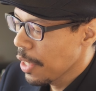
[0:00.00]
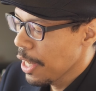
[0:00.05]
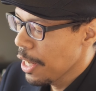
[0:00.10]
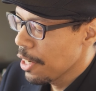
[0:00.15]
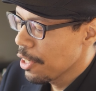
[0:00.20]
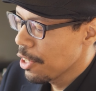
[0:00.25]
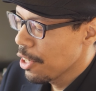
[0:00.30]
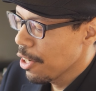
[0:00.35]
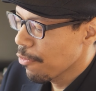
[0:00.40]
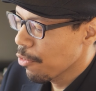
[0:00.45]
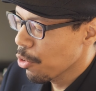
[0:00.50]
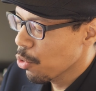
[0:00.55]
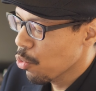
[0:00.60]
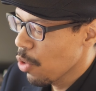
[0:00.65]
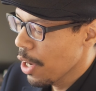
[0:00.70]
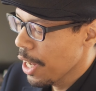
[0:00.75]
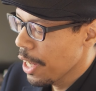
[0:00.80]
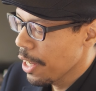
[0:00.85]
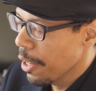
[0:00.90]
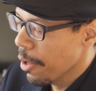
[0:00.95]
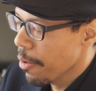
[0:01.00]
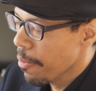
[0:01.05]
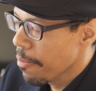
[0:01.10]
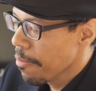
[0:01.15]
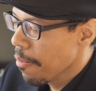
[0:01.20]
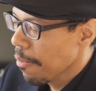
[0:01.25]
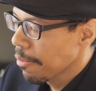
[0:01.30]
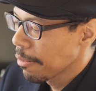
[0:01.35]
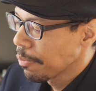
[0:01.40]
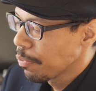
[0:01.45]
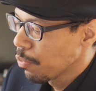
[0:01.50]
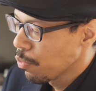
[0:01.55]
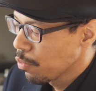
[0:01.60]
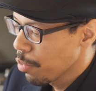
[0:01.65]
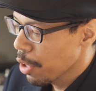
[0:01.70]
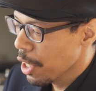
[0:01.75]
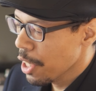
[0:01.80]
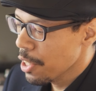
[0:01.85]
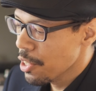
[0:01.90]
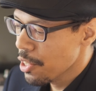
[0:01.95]
in a different way
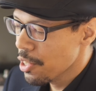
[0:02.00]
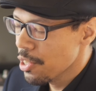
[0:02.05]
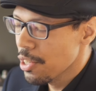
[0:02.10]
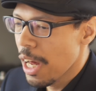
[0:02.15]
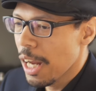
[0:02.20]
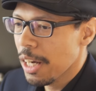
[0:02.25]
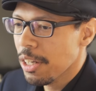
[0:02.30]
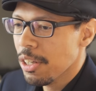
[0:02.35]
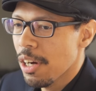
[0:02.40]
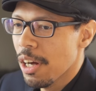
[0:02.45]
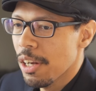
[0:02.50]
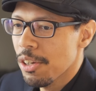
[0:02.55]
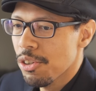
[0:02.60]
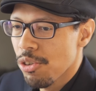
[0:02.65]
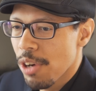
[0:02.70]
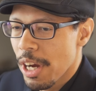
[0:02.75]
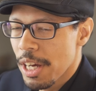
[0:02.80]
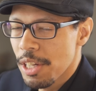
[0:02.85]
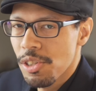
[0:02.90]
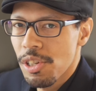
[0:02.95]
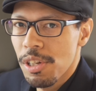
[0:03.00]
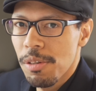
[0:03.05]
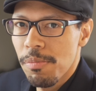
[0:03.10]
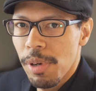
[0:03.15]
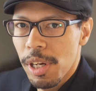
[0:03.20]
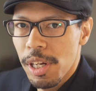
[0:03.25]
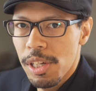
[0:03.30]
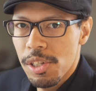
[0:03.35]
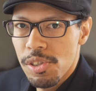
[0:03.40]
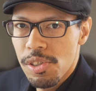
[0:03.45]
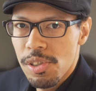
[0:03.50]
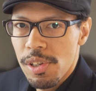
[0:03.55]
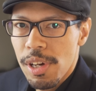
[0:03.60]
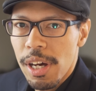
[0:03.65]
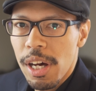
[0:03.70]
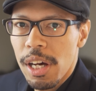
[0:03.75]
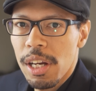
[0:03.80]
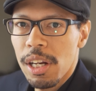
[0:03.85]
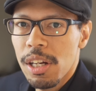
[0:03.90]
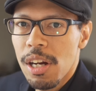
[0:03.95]
because it's not contrasting, but it's
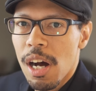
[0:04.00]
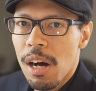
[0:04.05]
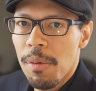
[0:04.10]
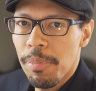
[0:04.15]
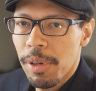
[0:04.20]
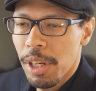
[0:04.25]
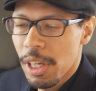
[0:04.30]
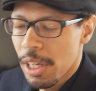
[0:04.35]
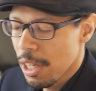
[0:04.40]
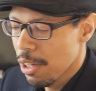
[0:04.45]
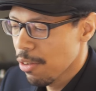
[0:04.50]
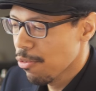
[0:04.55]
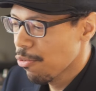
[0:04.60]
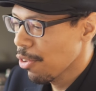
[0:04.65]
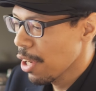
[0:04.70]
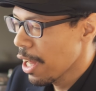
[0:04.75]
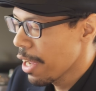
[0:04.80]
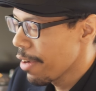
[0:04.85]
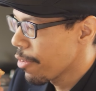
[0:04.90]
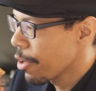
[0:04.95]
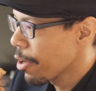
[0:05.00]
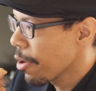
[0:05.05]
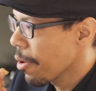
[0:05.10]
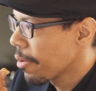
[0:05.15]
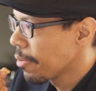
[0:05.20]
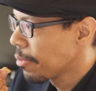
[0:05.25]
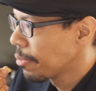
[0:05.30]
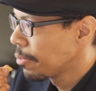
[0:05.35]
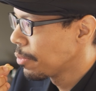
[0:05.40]
an accompanying flavor.